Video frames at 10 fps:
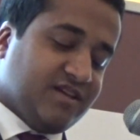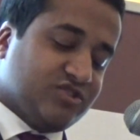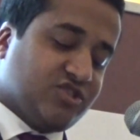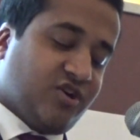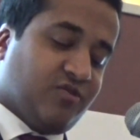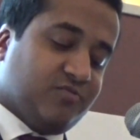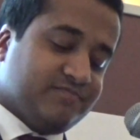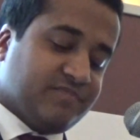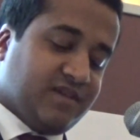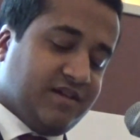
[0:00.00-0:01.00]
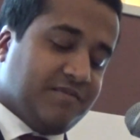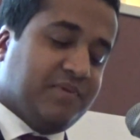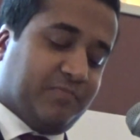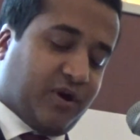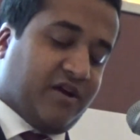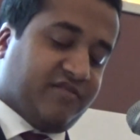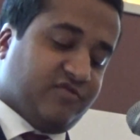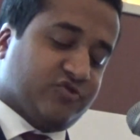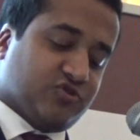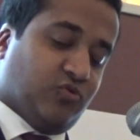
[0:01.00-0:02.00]
So, be
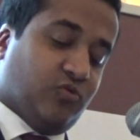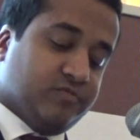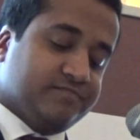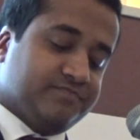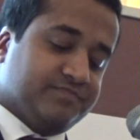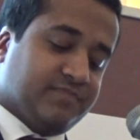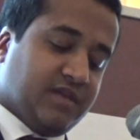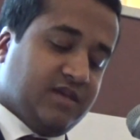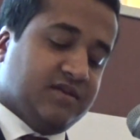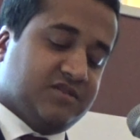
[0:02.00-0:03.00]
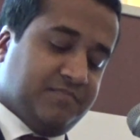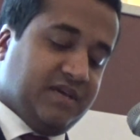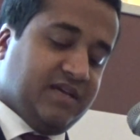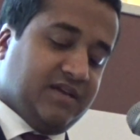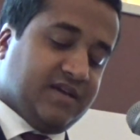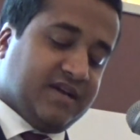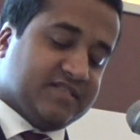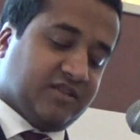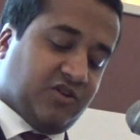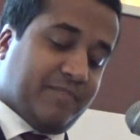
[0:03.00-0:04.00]
proud of your school. To me, as
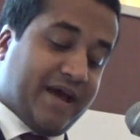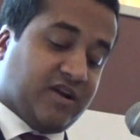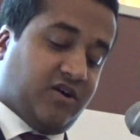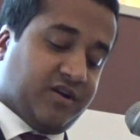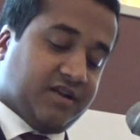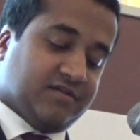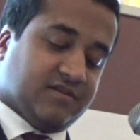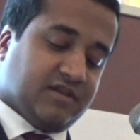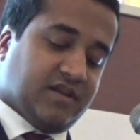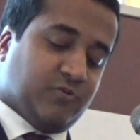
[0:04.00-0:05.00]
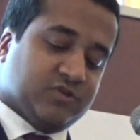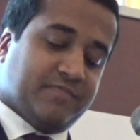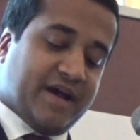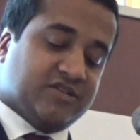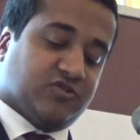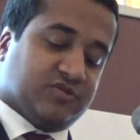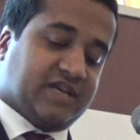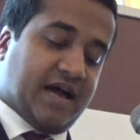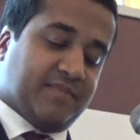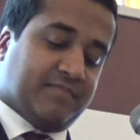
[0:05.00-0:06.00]
I look back on it, it was a magical
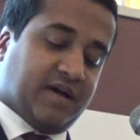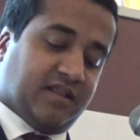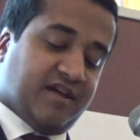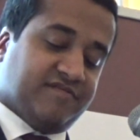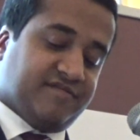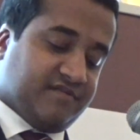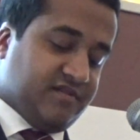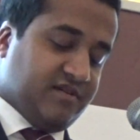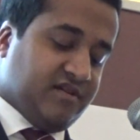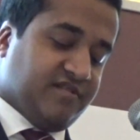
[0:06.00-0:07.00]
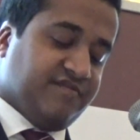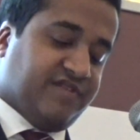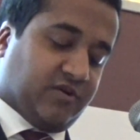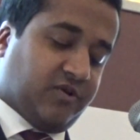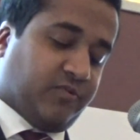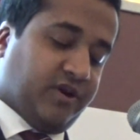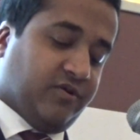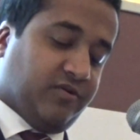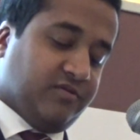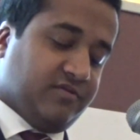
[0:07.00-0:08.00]
time in my life. Very
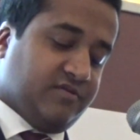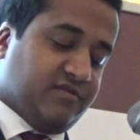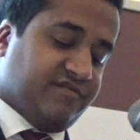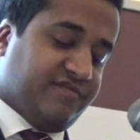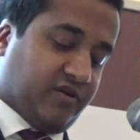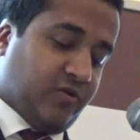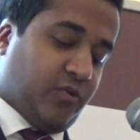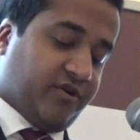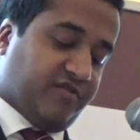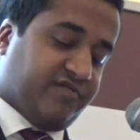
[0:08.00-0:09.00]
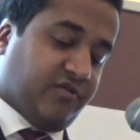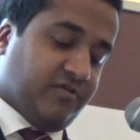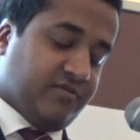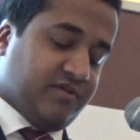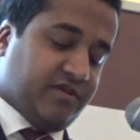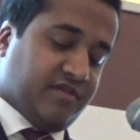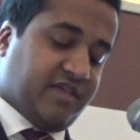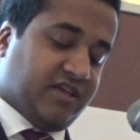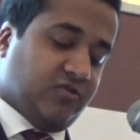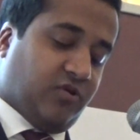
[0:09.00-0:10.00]
real, very wonderful.
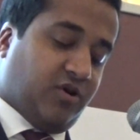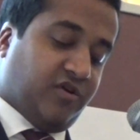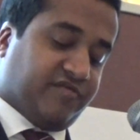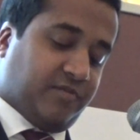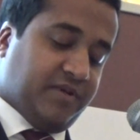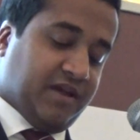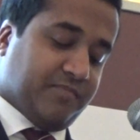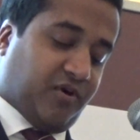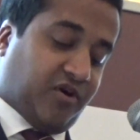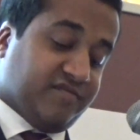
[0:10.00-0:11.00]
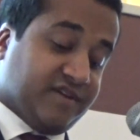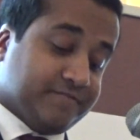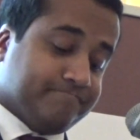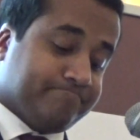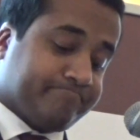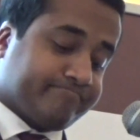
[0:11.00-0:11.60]
Thank you all for being part of it.